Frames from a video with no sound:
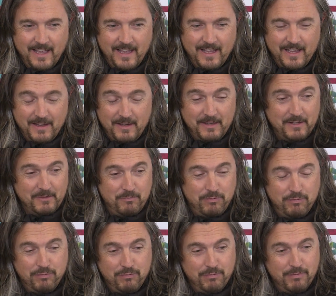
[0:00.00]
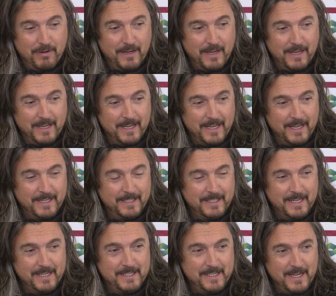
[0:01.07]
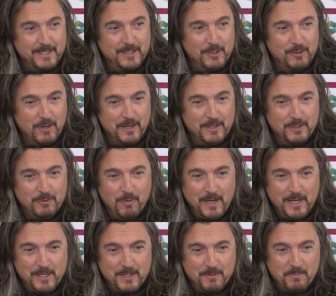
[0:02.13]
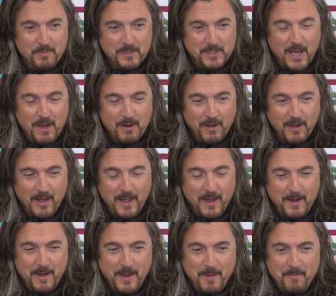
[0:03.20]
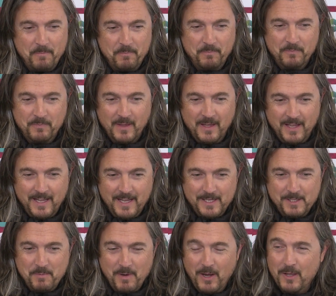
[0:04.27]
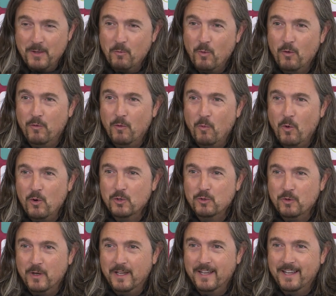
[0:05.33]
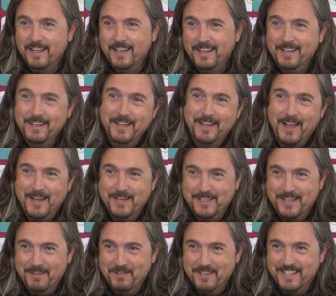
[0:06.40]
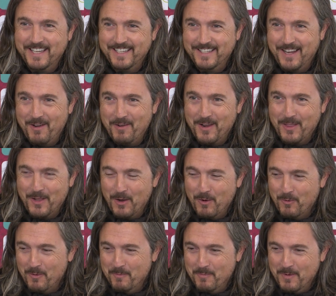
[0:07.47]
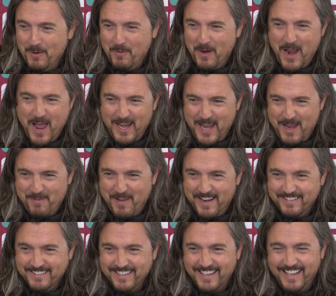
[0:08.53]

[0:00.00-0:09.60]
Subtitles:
Uh, you- it's really bizarre, and it's a bit like the Wolf of Wall Street. The guys even shouting in the locker room, "We're not leaving,"